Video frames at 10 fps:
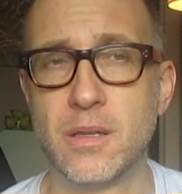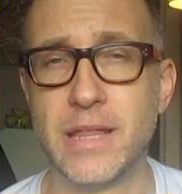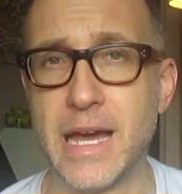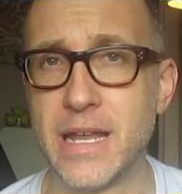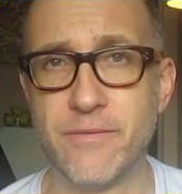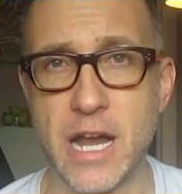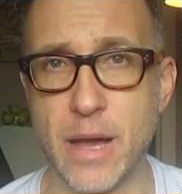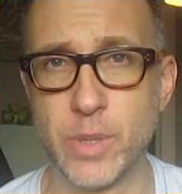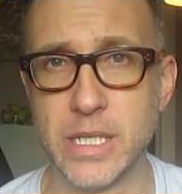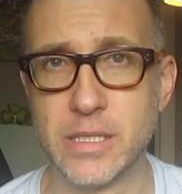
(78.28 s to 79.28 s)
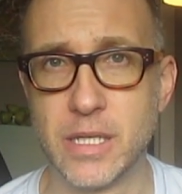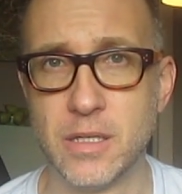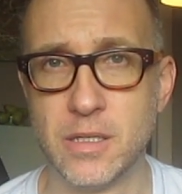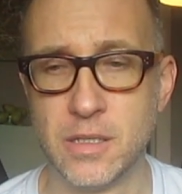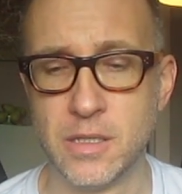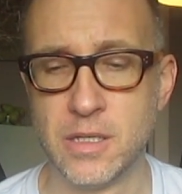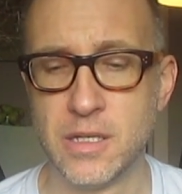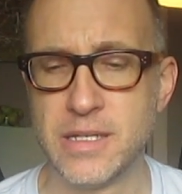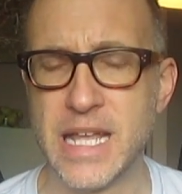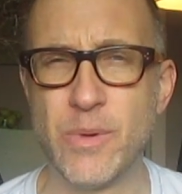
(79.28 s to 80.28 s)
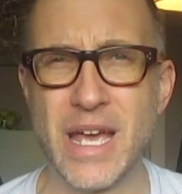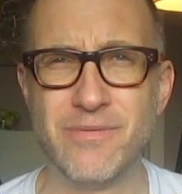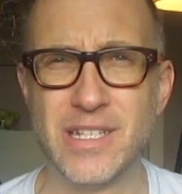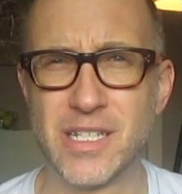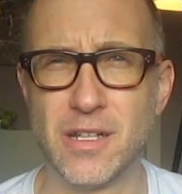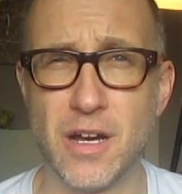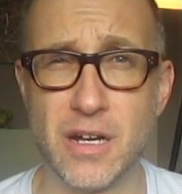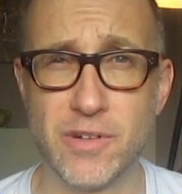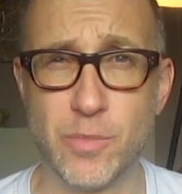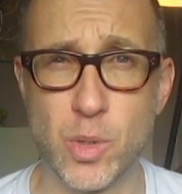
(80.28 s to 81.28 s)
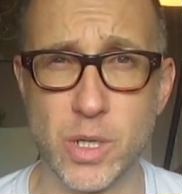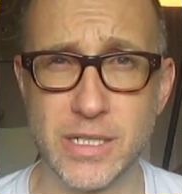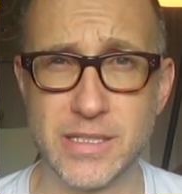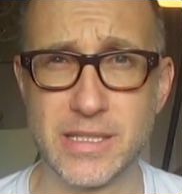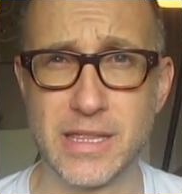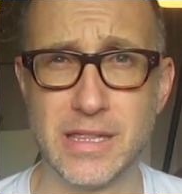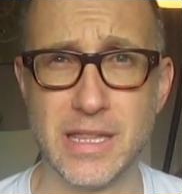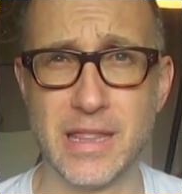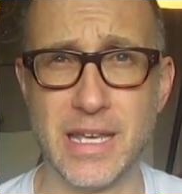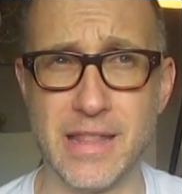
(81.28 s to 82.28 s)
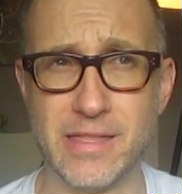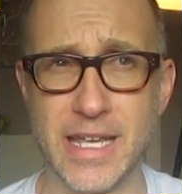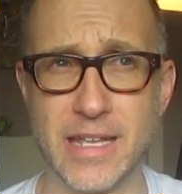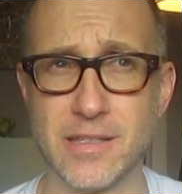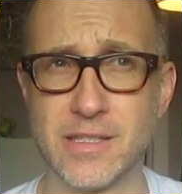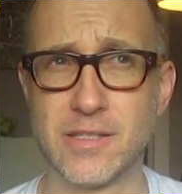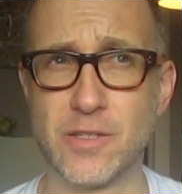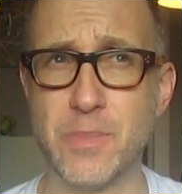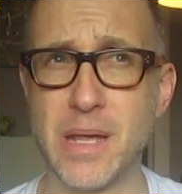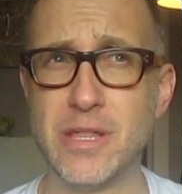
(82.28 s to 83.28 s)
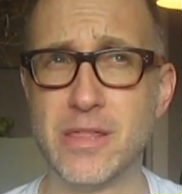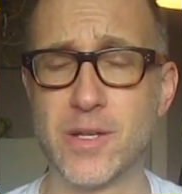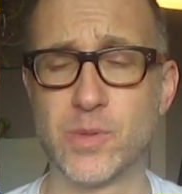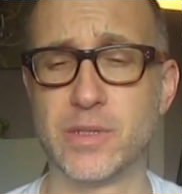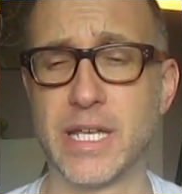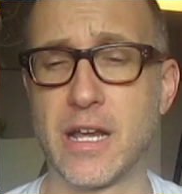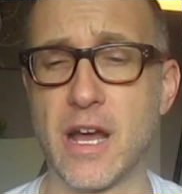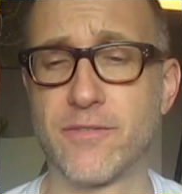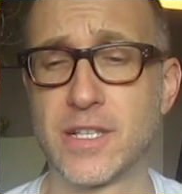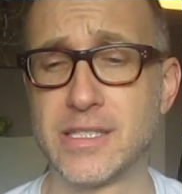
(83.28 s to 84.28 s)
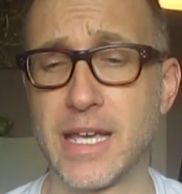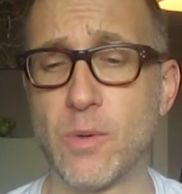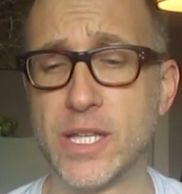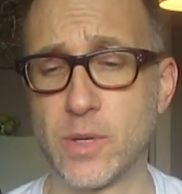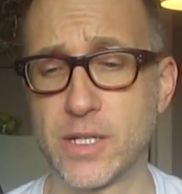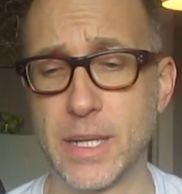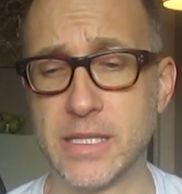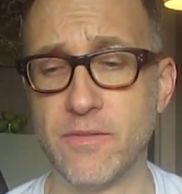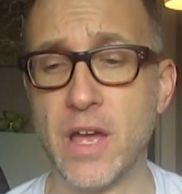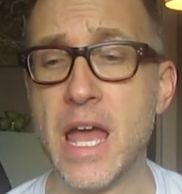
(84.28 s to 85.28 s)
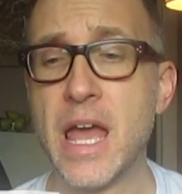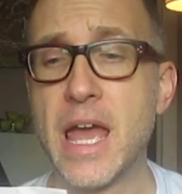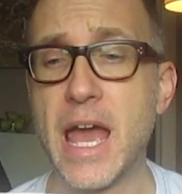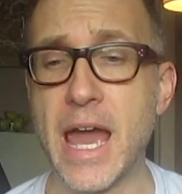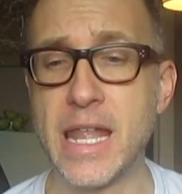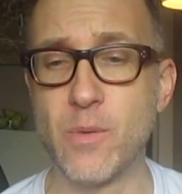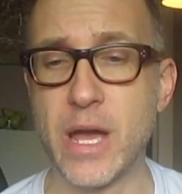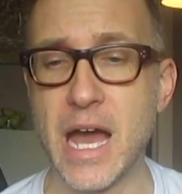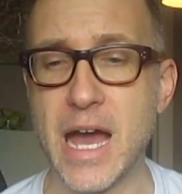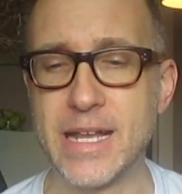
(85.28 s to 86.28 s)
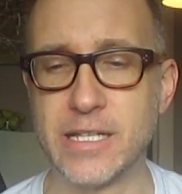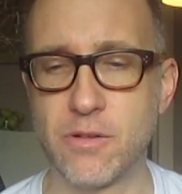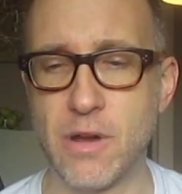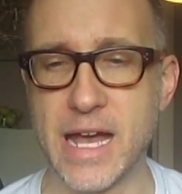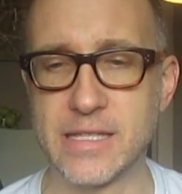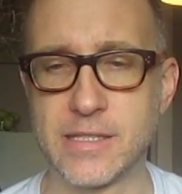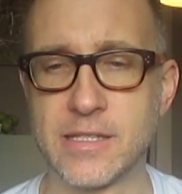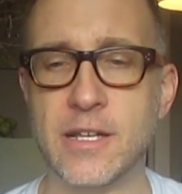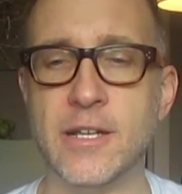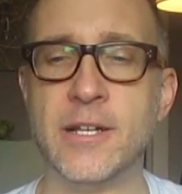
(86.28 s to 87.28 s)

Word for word: That never happened. Now we have these little hoverboards and things, so maybe those will take off because Segways were expensive. Anyway, I digress